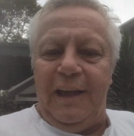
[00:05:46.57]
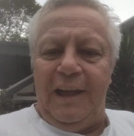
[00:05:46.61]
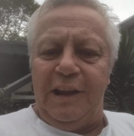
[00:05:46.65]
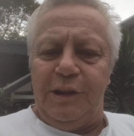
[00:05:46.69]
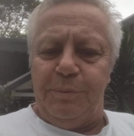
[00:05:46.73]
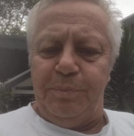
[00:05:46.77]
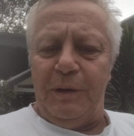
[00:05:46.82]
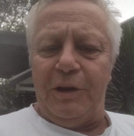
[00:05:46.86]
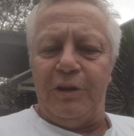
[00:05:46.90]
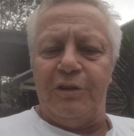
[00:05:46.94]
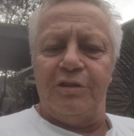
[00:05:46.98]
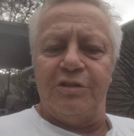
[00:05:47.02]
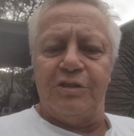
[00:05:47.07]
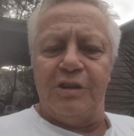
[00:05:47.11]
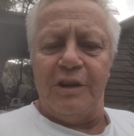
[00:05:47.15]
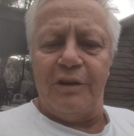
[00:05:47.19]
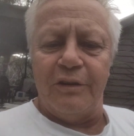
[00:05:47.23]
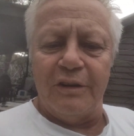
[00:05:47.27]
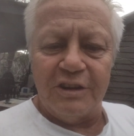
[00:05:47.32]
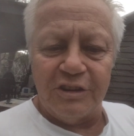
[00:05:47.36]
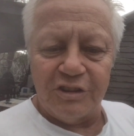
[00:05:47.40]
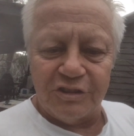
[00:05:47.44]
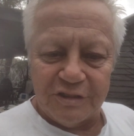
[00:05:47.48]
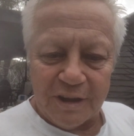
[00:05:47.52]
It's because
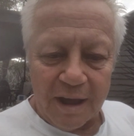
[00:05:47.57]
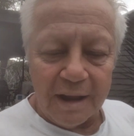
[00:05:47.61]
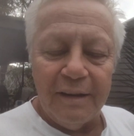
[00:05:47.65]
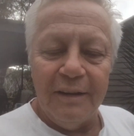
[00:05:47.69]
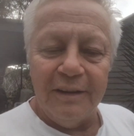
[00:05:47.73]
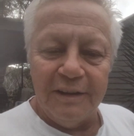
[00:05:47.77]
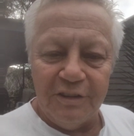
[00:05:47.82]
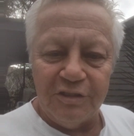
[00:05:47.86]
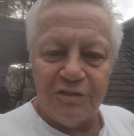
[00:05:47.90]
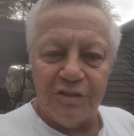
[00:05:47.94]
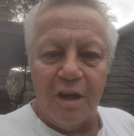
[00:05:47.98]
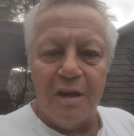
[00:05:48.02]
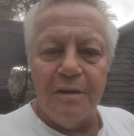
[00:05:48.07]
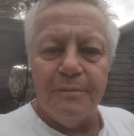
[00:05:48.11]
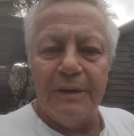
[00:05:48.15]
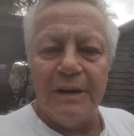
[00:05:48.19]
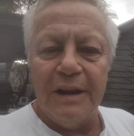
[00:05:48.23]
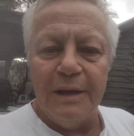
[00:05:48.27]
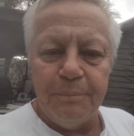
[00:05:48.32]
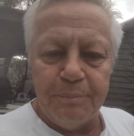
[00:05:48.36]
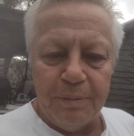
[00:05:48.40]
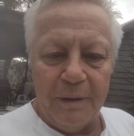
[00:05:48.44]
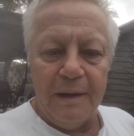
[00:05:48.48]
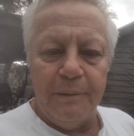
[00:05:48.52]
there are suddenly so
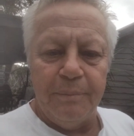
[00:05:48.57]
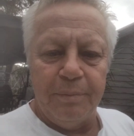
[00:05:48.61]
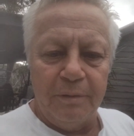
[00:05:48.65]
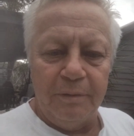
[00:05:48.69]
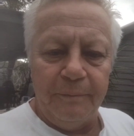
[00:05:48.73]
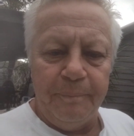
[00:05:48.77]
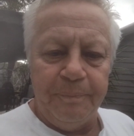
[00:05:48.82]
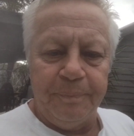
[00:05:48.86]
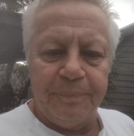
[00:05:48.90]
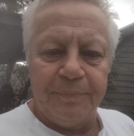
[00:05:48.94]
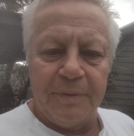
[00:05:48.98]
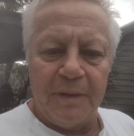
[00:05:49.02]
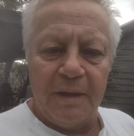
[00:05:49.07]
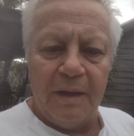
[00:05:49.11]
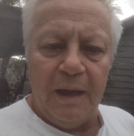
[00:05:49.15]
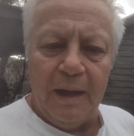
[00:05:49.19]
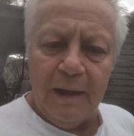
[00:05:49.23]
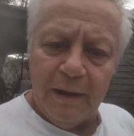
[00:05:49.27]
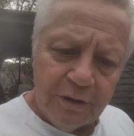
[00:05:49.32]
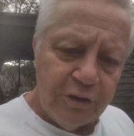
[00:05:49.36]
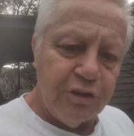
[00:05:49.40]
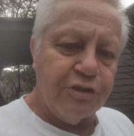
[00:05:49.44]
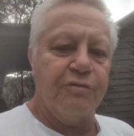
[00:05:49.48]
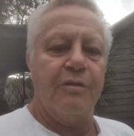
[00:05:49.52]
many people
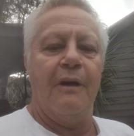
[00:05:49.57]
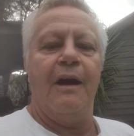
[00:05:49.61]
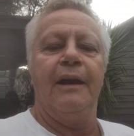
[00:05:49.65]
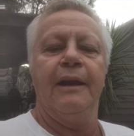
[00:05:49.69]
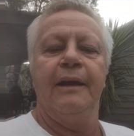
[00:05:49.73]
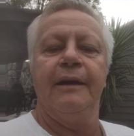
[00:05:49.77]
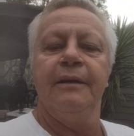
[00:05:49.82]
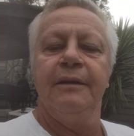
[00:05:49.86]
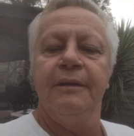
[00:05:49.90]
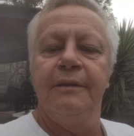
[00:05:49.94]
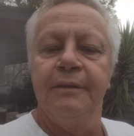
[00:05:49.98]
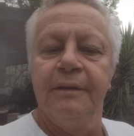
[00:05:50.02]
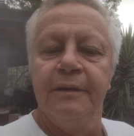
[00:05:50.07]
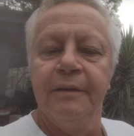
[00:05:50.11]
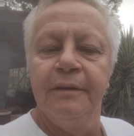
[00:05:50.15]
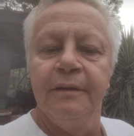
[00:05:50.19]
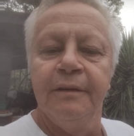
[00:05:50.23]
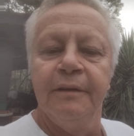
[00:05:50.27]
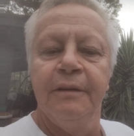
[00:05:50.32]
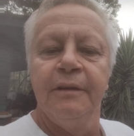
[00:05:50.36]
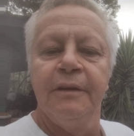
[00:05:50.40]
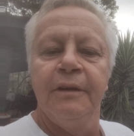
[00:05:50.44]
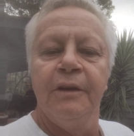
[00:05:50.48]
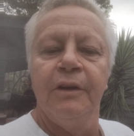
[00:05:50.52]
in Australia
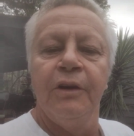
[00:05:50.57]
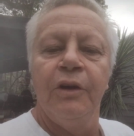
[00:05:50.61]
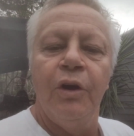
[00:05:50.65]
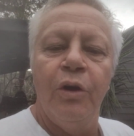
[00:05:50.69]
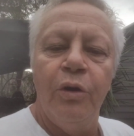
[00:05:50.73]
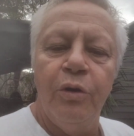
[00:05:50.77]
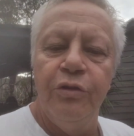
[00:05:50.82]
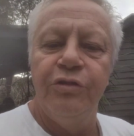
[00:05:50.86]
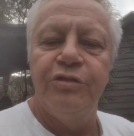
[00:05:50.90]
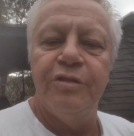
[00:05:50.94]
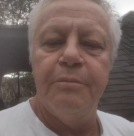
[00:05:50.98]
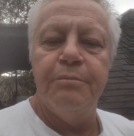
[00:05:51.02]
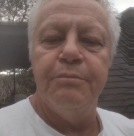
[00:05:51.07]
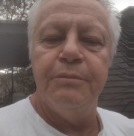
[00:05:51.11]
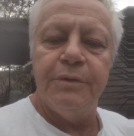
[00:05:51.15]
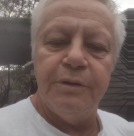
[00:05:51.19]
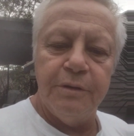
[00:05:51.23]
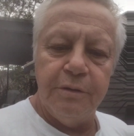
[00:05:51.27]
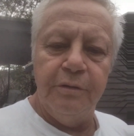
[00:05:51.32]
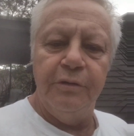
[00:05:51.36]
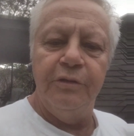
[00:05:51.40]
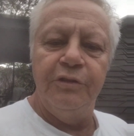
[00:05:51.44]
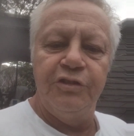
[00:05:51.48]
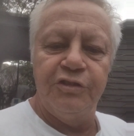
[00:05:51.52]
whose
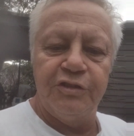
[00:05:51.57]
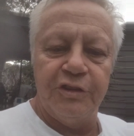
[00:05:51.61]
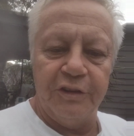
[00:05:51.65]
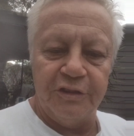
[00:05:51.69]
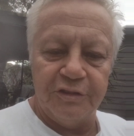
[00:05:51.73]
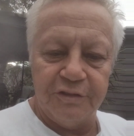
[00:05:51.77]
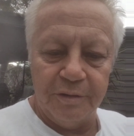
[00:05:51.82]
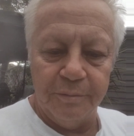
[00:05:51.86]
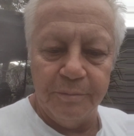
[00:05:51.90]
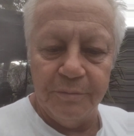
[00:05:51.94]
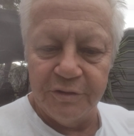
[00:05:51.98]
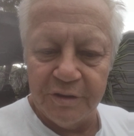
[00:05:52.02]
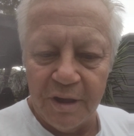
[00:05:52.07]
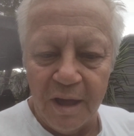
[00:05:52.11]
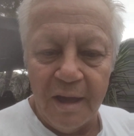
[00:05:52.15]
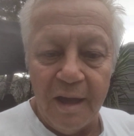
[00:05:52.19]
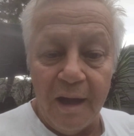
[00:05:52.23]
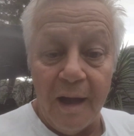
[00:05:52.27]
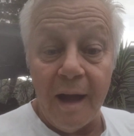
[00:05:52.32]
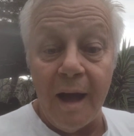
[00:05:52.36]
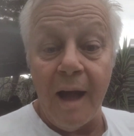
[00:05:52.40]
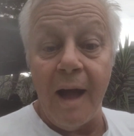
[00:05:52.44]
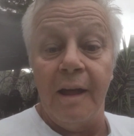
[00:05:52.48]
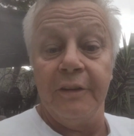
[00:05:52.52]
immune systems
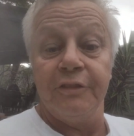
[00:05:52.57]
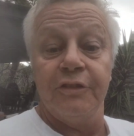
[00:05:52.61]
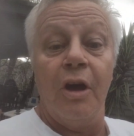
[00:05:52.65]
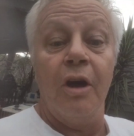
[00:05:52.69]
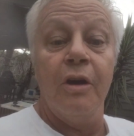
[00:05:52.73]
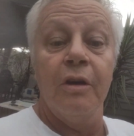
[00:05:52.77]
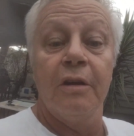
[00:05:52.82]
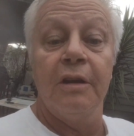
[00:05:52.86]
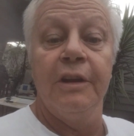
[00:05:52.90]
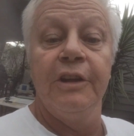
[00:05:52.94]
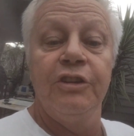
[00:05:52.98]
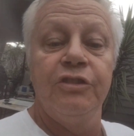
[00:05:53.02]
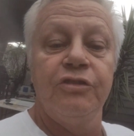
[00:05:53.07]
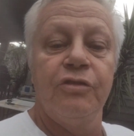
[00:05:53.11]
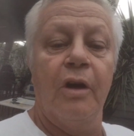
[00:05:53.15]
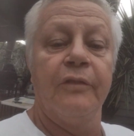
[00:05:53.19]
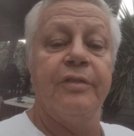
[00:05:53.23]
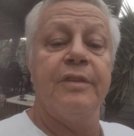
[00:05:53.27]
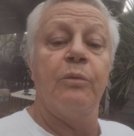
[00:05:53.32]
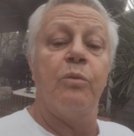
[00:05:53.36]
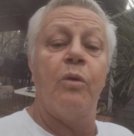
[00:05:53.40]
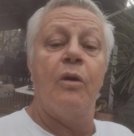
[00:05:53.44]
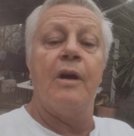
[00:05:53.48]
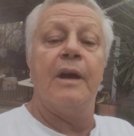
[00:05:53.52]
are totally
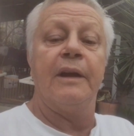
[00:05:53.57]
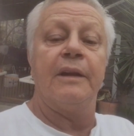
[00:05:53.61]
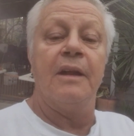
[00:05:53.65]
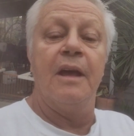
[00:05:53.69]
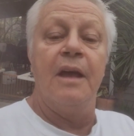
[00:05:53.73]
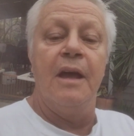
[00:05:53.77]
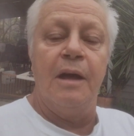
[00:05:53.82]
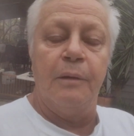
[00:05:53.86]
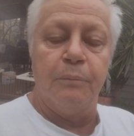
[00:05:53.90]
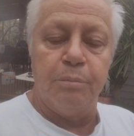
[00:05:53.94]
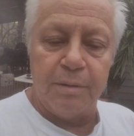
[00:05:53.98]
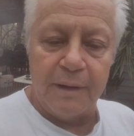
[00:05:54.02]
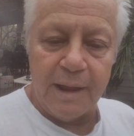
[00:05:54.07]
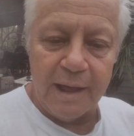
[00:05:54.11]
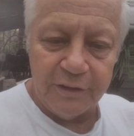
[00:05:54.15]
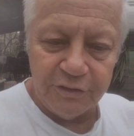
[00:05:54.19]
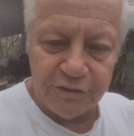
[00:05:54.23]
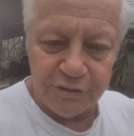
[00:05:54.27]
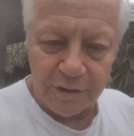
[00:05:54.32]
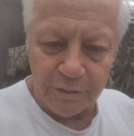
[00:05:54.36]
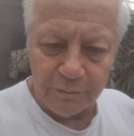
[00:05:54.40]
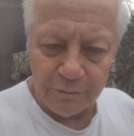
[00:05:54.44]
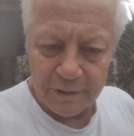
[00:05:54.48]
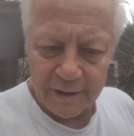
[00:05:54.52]
shot. Their white
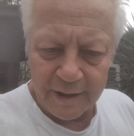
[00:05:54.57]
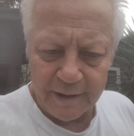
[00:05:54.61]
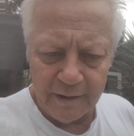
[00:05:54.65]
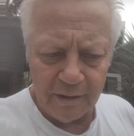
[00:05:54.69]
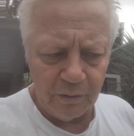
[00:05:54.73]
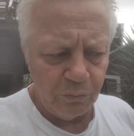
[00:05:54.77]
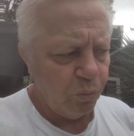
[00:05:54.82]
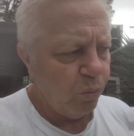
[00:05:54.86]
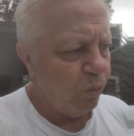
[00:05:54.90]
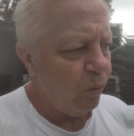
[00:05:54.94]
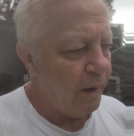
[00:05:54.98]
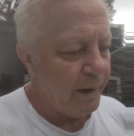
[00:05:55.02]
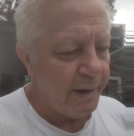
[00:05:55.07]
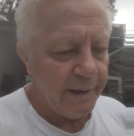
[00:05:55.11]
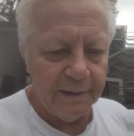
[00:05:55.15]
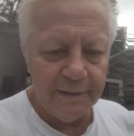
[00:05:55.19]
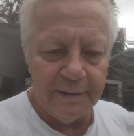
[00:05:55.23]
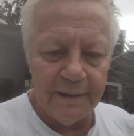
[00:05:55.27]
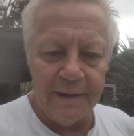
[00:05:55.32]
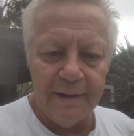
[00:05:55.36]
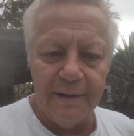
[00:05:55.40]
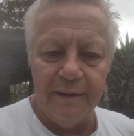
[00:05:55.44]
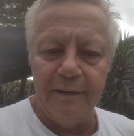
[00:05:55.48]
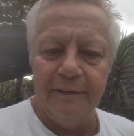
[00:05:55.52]
blood cell count way
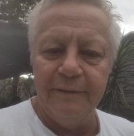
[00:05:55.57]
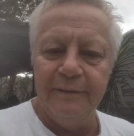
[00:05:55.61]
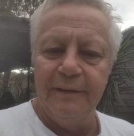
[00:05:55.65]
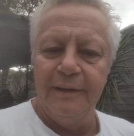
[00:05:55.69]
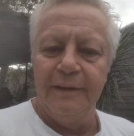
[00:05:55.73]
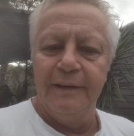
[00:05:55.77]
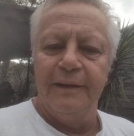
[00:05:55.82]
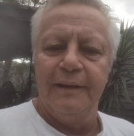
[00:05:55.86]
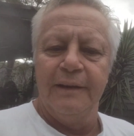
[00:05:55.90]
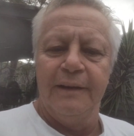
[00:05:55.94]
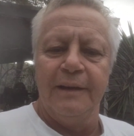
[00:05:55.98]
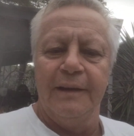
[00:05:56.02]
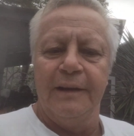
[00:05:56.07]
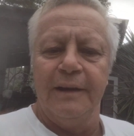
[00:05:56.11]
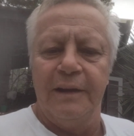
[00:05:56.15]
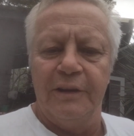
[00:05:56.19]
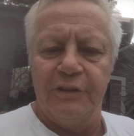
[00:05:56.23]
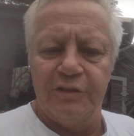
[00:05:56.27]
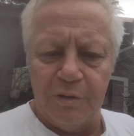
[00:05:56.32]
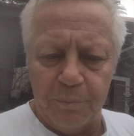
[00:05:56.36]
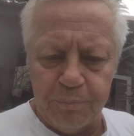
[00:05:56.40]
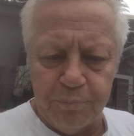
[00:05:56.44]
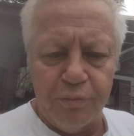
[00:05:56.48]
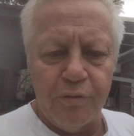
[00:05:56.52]
down,
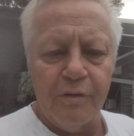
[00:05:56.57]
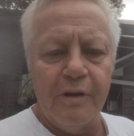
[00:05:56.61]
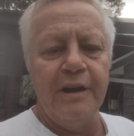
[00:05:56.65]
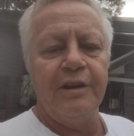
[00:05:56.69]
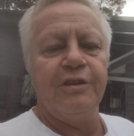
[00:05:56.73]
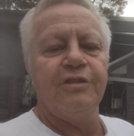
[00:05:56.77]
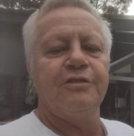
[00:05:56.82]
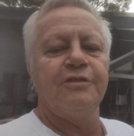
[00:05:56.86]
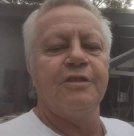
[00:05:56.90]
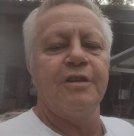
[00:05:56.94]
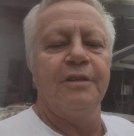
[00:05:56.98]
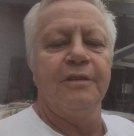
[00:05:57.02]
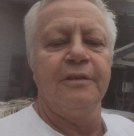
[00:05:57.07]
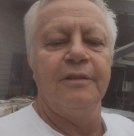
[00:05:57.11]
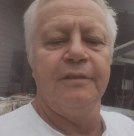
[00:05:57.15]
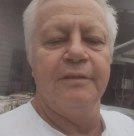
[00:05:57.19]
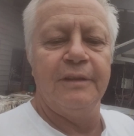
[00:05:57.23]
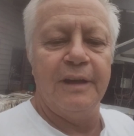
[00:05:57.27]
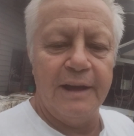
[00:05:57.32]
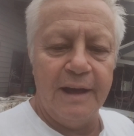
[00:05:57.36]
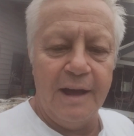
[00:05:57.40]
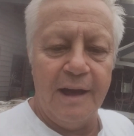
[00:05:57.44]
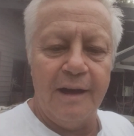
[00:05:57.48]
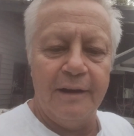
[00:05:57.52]
suppressed
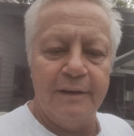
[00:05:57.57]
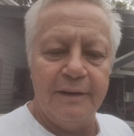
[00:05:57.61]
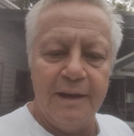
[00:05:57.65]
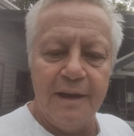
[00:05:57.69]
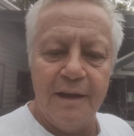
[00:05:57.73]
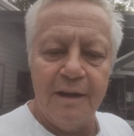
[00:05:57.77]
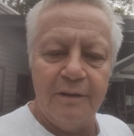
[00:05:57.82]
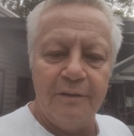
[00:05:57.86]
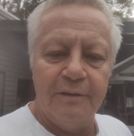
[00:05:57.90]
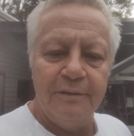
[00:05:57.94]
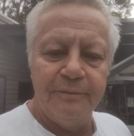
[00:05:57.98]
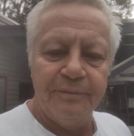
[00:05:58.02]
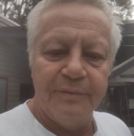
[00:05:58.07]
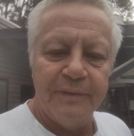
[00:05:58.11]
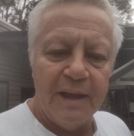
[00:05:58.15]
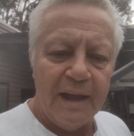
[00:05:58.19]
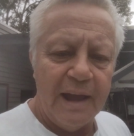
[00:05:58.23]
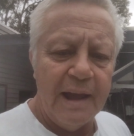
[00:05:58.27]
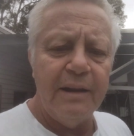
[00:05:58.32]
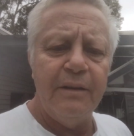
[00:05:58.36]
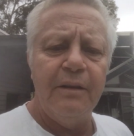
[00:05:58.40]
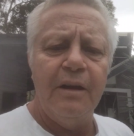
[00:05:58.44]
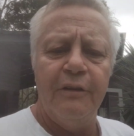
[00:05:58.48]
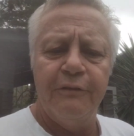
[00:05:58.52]
they are now,
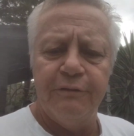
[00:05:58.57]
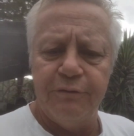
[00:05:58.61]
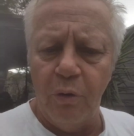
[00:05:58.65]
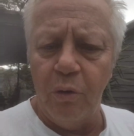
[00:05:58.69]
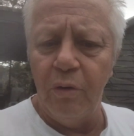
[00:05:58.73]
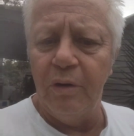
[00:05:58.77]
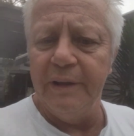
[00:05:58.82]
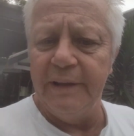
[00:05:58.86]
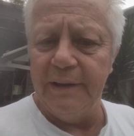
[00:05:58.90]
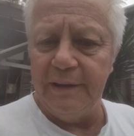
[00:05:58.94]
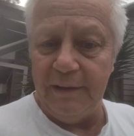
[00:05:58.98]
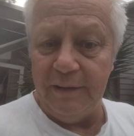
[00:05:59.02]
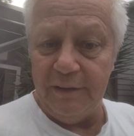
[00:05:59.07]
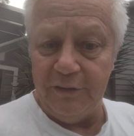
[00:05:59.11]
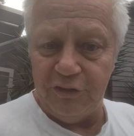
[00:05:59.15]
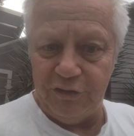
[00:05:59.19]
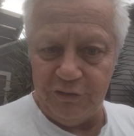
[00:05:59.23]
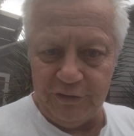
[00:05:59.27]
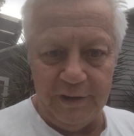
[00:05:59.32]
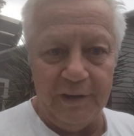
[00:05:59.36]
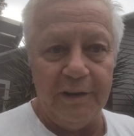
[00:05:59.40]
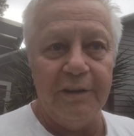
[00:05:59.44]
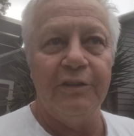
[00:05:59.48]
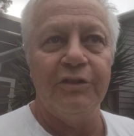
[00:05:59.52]
and falling
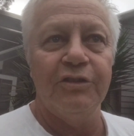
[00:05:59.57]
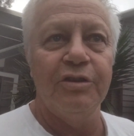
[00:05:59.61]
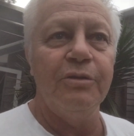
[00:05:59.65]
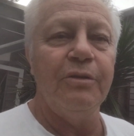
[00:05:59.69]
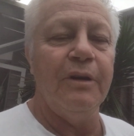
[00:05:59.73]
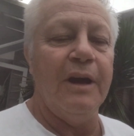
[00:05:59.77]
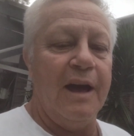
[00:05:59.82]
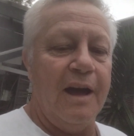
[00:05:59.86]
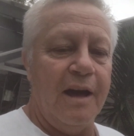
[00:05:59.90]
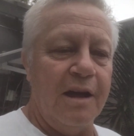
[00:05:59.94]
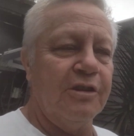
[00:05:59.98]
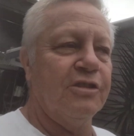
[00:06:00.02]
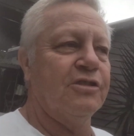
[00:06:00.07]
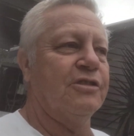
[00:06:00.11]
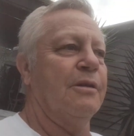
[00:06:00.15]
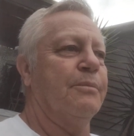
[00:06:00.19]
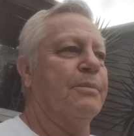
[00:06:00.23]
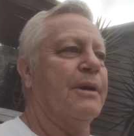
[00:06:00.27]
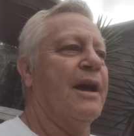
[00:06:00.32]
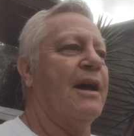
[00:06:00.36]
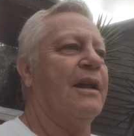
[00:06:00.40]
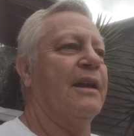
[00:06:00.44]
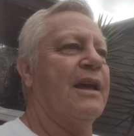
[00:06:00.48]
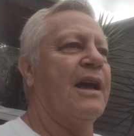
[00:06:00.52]
sick to just
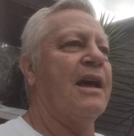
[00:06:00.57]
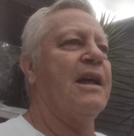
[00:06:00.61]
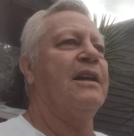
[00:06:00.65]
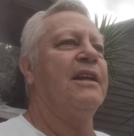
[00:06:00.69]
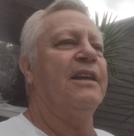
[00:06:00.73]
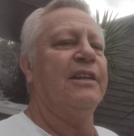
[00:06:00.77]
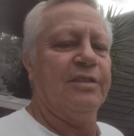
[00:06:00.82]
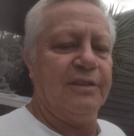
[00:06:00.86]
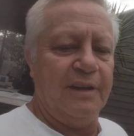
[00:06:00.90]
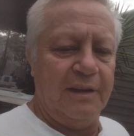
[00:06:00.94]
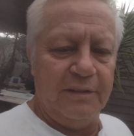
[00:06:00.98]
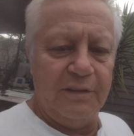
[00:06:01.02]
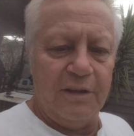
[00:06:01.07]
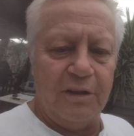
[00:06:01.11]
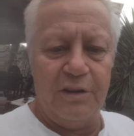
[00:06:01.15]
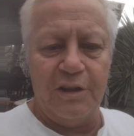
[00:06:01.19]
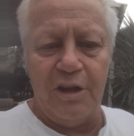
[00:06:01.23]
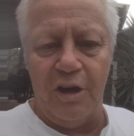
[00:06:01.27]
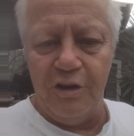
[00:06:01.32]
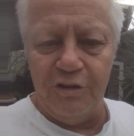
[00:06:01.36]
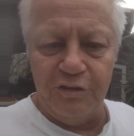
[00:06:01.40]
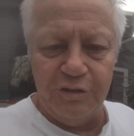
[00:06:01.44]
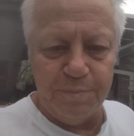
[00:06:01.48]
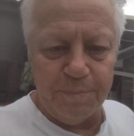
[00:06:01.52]
about anything that
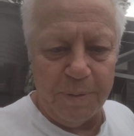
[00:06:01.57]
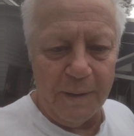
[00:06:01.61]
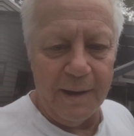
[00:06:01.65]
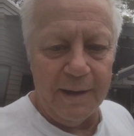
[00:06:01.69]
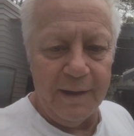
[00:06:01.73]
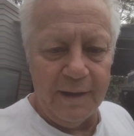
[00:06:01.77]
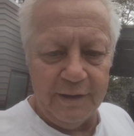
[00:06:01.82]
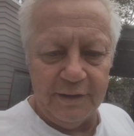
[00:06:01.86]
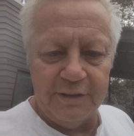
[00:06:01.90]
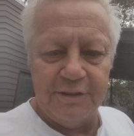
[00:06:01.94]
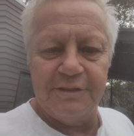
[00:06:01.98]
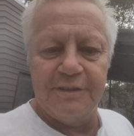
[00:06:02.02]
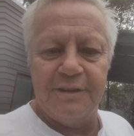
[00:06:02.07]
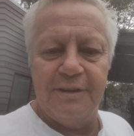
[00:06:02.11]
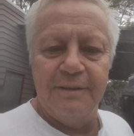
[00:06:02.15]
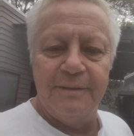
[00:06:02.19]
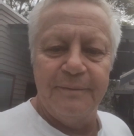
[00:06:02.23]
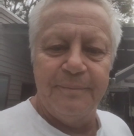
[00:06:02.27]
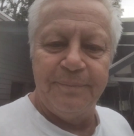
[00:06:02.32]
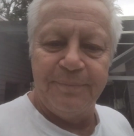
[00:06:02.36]
goes past.